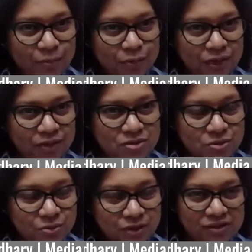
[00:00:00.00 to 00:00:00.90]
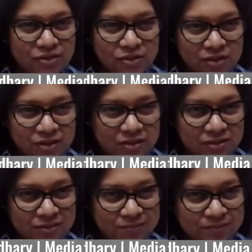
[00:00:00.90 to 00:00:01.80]
putting out stories
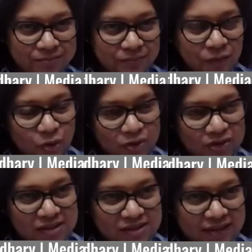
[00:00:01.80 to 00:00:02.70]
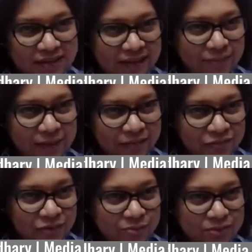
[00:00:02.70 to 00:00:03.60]
on these leading
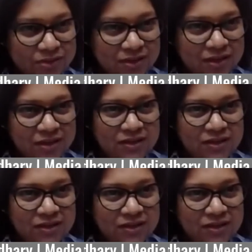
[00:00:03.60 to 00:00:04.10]
platforms,